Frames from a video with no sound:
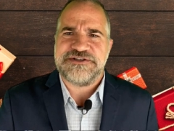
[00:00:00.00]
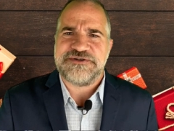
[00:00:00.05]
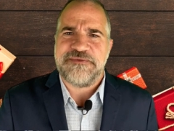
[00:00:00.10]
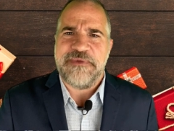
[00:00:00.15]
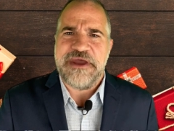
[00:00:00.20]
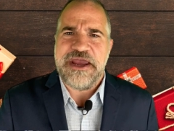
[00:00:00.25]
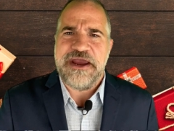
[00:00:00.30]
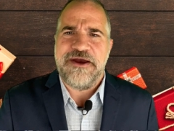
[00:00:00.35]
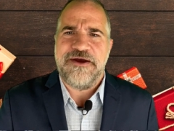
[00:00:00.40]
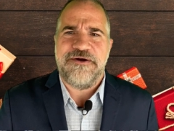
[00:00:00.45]
some
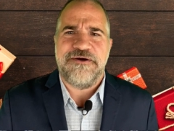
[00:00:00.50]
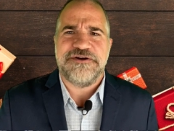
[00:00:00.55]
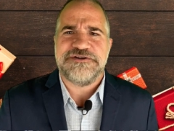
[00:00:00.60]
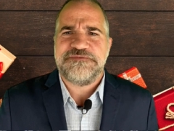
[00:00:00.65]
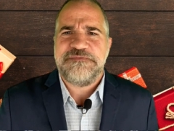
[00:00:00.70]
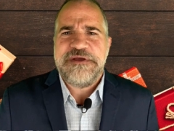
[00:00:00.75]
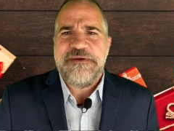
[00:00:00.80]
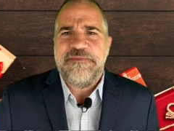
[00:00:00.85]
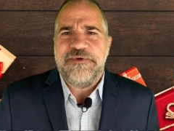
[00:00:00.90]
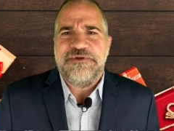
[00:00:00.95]
errors?
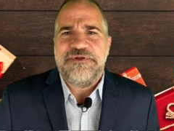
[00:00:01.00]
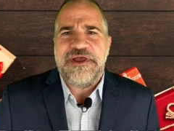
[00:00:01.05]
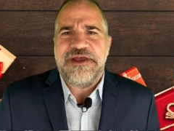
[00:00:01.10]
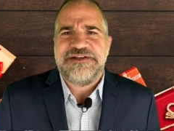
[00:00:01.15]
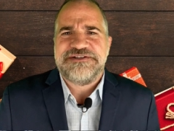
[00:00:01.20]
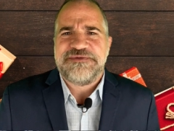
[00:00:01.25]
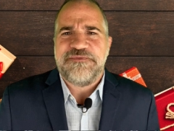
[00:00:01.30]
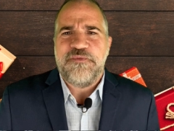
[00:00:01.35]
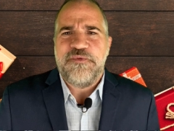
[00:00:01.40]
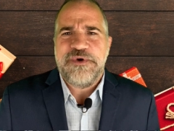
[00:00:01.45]
People
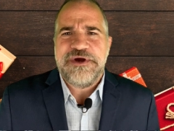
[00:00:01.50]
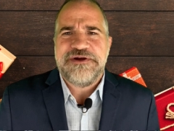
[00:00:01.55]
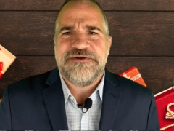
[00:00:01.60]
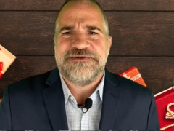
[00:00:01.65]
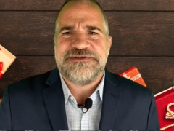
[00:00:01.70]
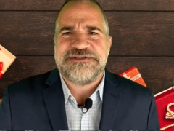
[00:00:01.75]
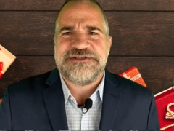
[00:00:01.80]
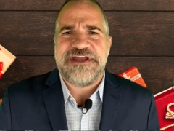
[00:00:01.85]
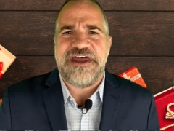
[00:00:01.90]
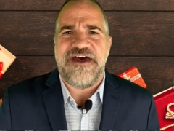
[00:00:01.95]
like some
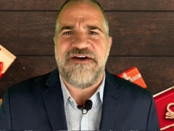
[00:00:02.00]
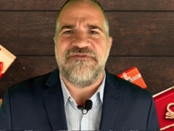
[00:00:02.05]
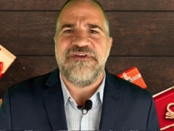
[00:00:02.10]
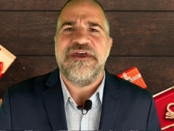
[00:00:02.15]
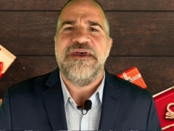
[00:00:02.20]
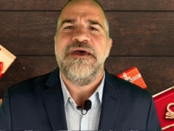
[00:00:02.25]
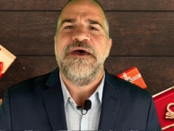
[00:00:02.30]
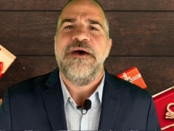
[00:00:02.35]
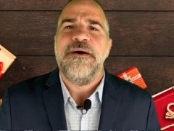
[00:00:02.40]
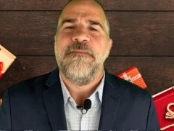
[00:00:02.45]
weird stuff.
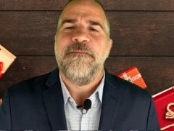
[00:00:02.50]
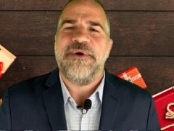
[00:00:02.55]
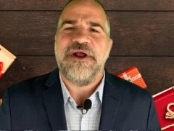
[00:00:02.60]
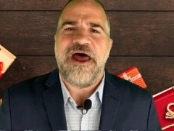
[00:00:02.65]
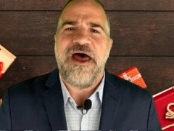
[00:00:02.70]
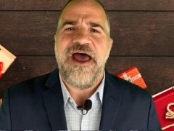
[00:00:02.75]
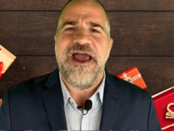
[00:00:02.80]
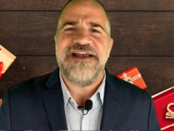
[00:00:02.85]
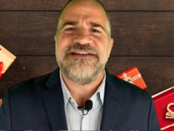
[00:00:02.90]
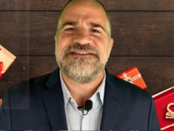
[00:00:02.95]
But
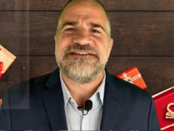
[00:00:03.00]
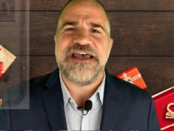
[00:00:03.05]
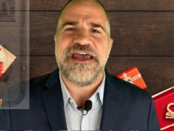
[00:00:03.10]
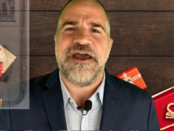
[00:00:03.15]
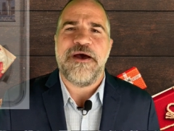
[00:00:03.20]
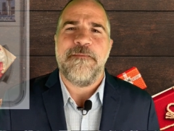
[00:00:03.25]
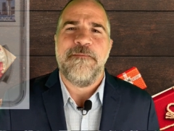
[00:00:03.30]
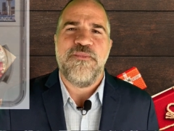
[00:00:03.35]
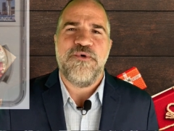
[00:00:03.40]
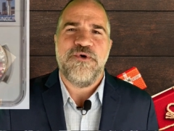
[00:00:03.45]
I say
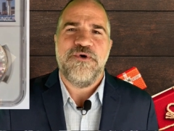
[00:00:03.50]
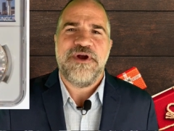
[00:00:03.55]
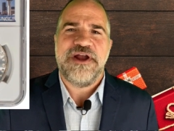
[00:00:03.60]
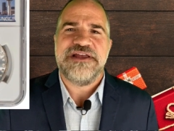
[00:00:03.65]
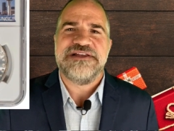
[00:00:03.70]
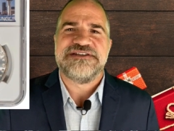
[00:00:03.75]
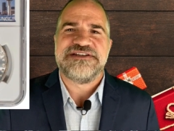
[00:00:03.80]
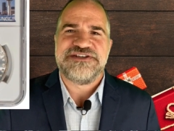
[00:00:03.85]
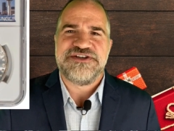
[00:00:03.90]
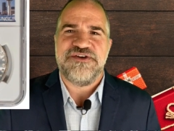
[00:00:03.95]
a
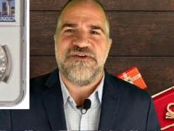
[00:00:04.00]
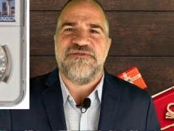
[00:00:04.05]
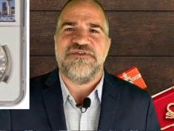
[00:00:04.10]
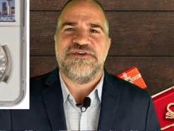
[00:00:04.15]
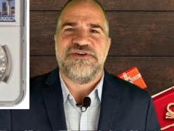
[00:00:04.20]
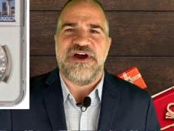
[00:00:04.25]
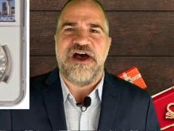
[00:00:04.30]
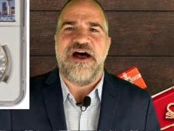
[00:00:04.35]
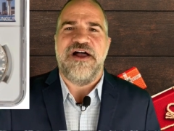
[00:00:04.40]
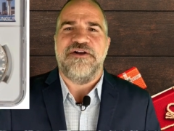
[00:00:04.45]
Morgan
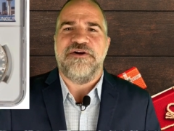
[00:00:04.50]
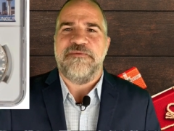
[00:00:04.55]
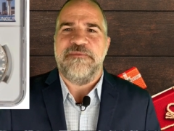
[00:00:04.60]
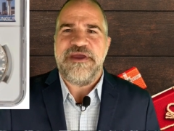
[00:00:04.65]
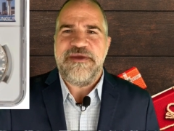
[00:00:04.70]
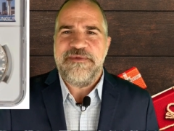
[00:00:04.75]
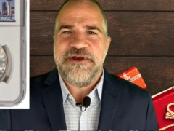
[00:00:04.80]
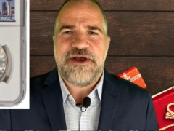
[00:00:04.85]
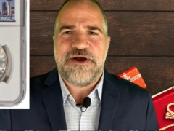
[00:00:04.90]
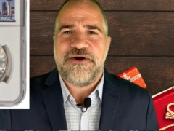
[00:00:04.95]
silver dollar,
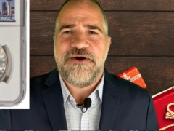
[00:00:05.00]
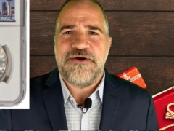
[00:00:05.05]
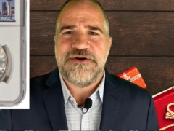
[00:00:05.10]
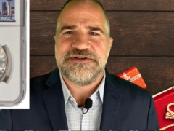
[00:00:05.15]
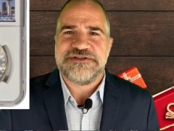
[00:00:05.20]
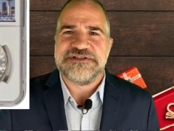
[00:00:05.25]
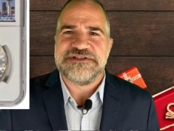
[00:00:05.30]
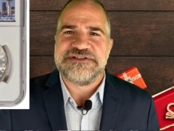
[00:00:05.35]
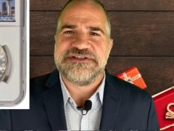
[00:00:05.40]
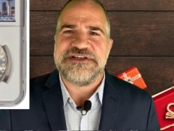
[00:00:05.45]
maybe a
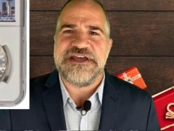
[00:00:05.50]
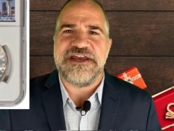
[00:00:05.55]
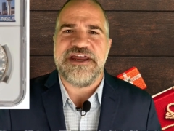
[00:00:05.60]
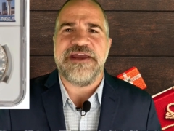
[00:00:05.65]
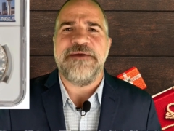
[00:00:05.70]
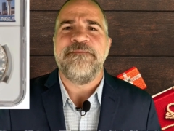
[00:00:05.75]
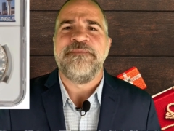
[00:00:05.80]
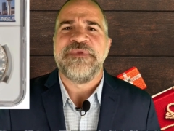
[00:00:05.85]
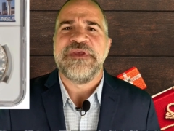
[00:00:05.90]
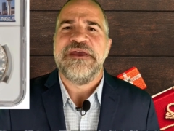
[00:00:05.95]
Carson
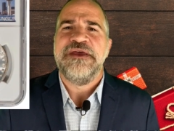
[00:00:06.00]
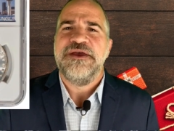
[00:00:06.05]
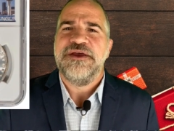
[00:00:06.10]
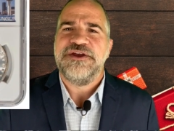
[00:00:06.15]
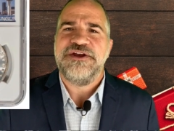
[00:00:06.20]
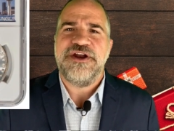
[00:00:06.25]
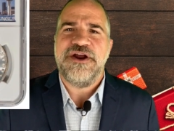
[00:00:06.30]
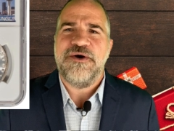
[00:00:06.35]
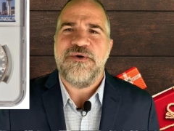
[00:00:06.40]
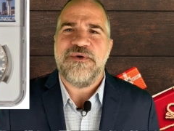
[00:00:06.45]
City,
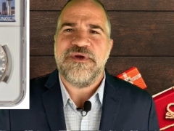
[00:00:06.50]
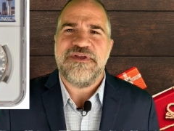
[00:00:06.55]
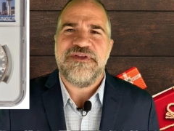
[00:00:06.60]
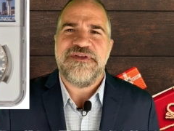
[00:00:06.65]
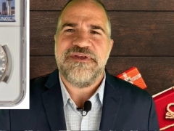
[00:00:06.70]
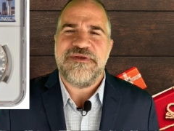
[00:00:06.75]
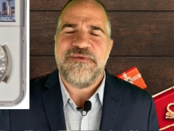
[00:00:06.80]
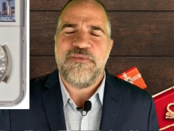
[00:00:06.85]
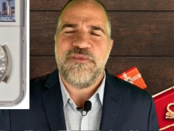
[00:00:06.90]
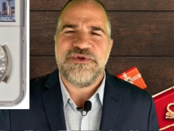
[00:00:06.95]
you know,
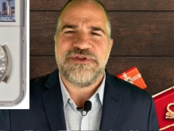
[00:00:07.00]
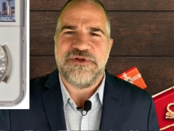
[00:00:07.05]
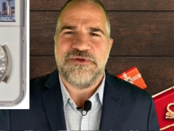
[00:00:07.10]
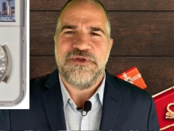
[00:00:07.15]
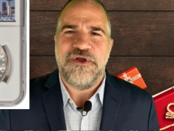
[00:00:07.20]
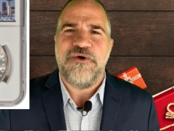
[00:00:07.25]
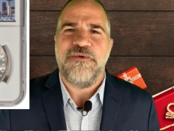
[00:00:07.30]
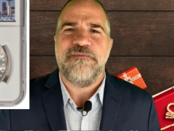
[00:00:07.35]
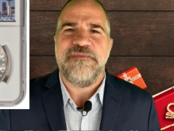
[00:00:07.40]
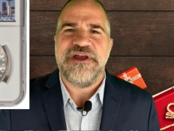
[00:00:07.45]
with a
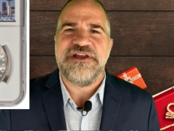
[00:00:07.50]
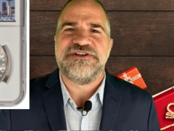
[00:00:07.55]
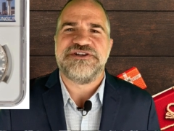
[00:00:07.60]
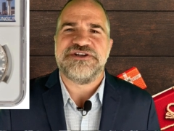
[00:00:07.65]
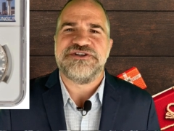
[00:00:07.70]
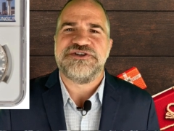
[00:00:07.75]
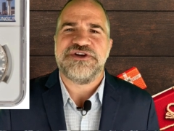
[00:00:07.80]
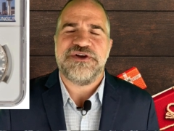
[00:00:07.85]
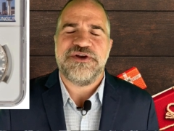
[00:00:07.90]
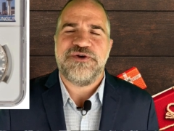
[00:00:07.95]
low
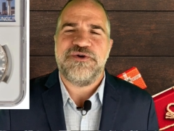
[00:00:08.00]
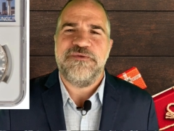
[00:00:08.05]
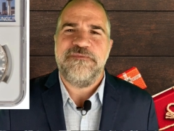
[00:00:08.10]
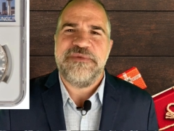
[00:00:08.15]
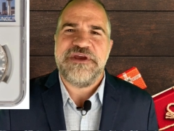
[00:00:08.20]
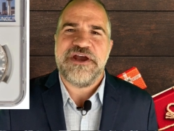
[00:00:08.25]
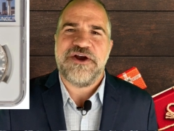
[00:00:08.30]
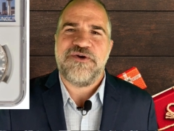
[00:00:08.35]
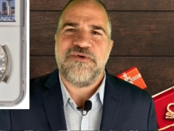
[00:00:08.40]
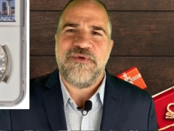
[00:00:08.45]
mintage could
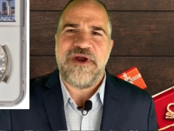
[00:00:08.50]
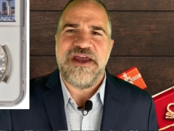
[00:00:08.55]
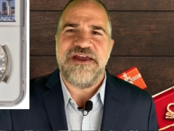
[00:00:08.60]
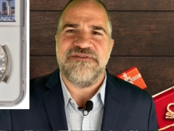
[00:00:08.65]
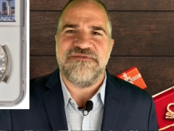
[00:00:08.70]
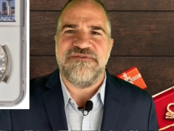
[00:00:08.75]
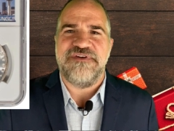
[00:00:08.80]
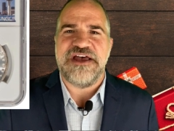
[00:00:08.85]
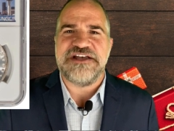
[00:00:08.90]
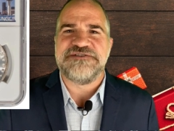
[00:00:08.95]
be a great
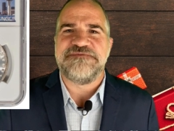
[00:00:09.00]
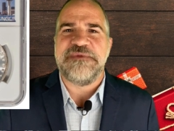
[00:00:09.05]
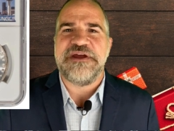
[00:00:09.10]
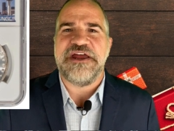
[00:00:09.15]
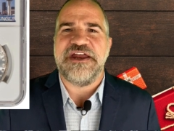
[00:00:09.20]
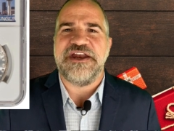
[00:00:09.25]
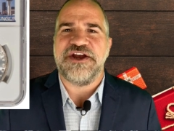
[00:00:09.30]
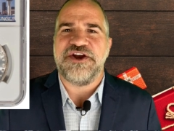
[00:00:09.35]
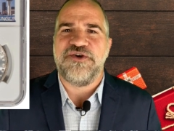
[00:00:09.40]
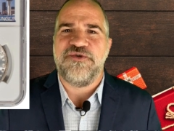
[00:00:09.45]

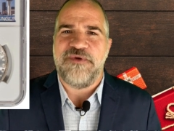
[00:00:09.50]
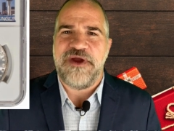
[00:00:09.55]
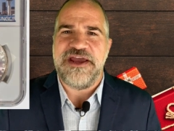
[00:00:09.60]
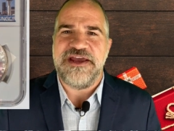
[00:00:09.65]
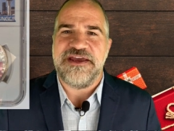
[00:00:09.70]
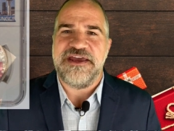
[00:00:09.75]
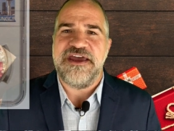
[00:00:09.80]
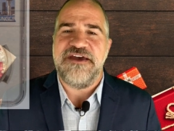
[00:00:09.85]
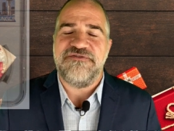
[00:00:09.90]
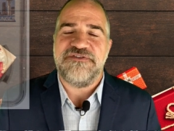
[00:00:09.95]
investment and a
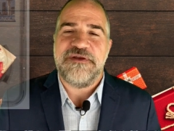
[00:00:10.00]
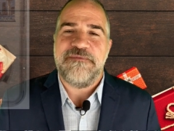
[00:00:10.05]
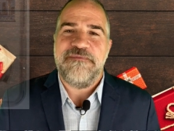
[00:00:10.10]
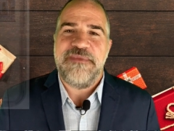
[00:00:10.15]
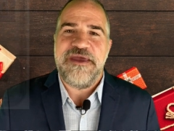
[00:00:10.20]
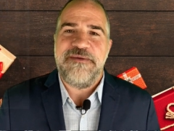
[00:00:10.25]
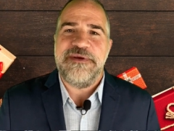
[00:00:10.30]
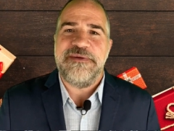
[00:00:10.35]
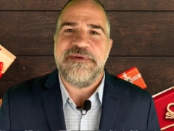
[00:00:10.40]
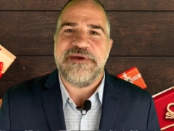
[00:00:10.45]
great gift and
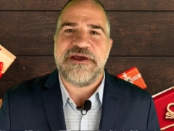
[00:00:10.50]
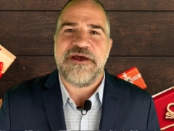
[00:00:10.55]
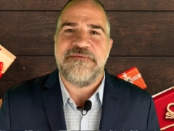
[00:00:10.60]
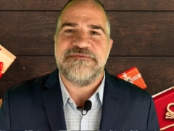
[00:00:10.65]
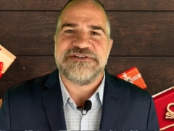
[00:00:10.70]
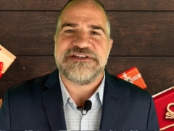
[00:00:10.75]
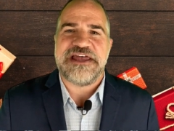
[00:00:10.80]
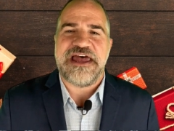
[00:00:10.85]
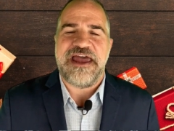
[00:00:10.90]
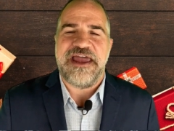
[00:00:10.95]
maybe
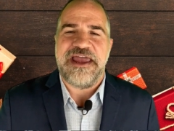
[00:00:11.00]
becomes that